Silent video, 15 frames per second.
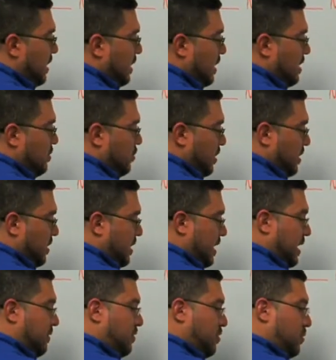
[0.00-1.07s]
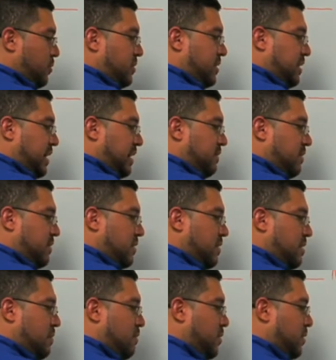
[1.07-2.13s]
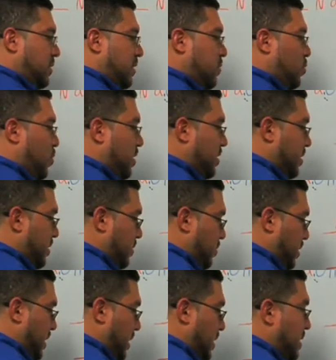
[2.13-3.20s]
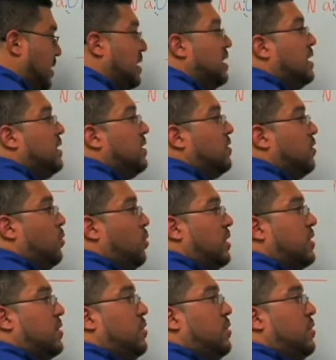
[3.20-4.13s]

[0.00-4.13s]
Nitrate, I have 2 on the left, but only 1 on the right. So what